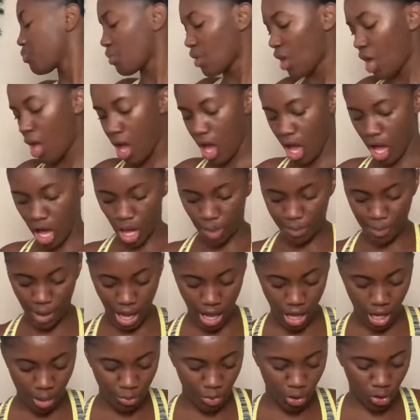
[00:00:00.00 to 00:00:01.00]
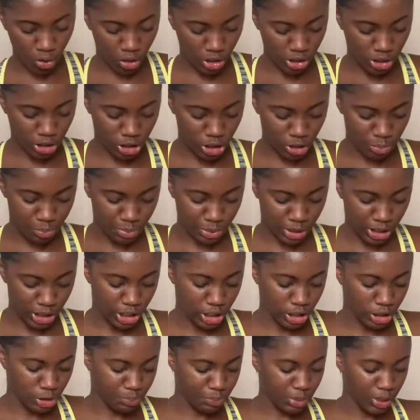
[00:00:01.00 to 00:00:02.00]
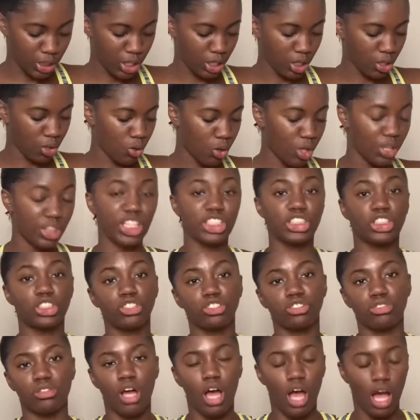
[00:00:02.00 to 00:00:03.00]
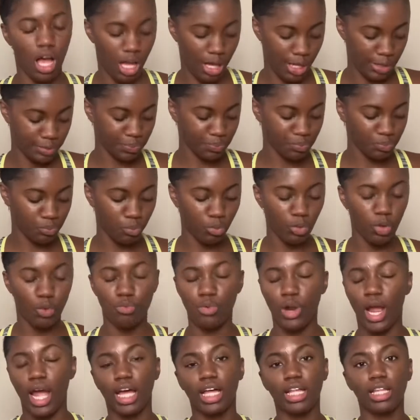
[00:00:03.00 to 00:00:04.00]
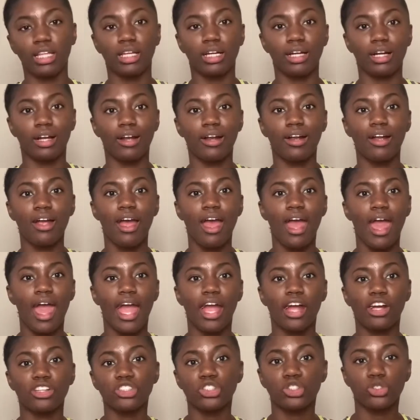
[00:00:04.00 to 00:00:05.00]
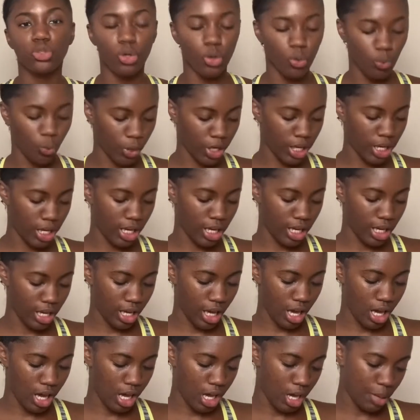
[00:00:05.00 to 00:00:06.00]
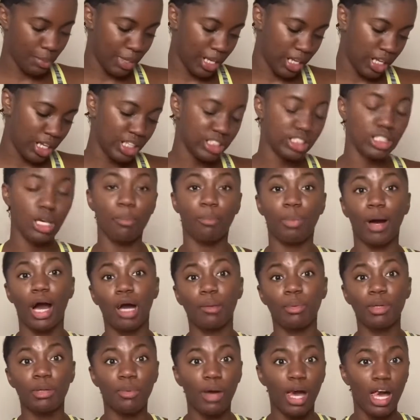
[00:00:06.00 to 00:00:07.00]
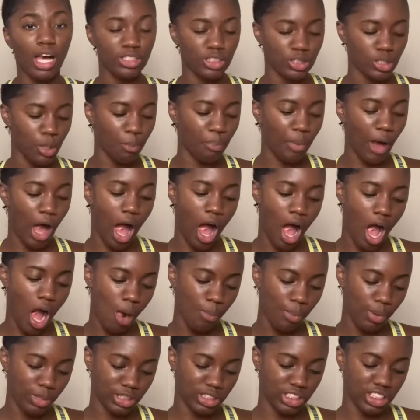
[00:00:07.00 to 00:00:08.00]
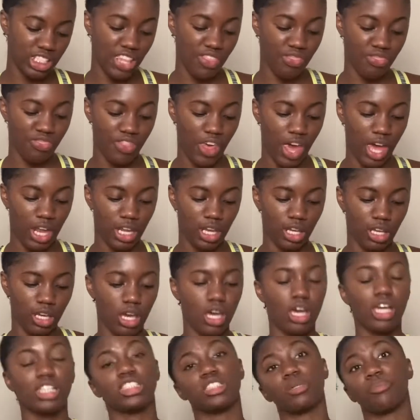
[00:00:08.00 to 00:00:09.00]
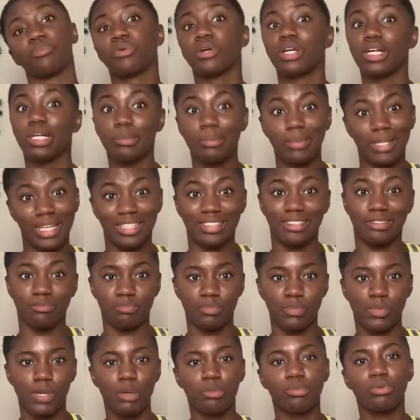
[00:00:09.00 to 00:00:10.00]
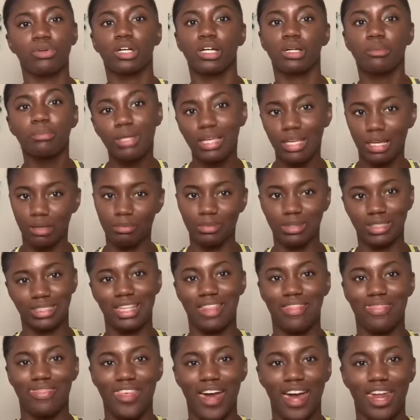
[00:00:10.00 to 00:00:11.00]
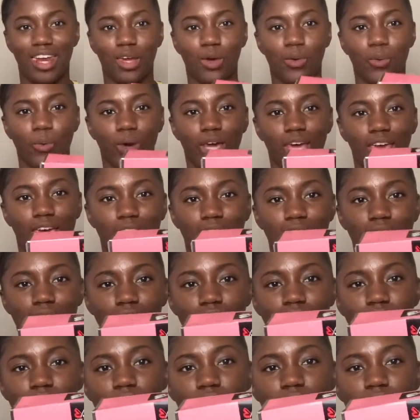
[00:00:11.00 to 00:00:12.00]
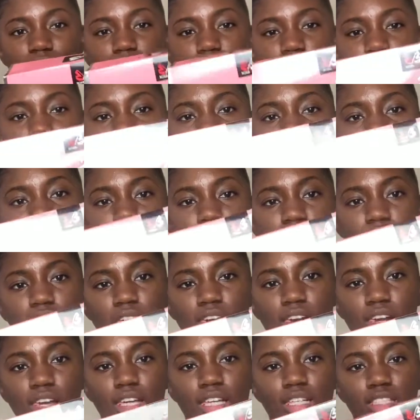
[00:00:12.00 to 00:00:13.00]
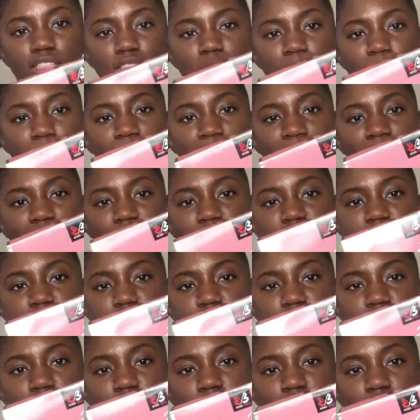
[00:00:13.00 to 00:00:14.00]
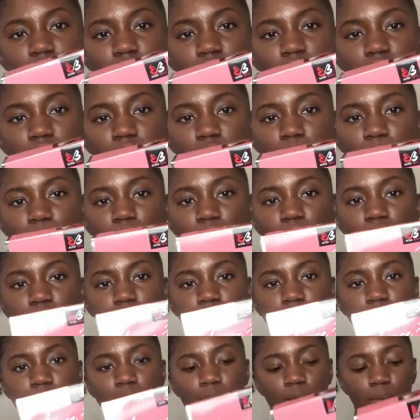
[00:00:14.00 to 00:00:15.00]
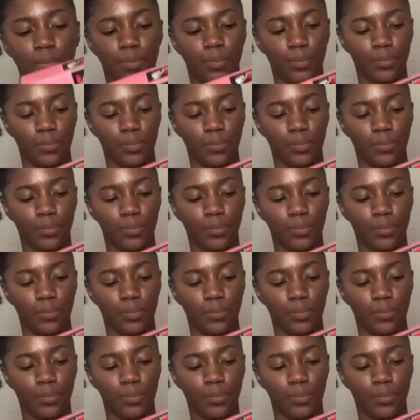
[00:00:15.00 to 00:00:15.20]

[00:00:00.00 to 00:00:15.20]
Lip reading: I'm going to be putting on this regular hair store wig. It is a Bobbi Bob synthetic. It's a premium synthetic wig. Here is the packaging it came in.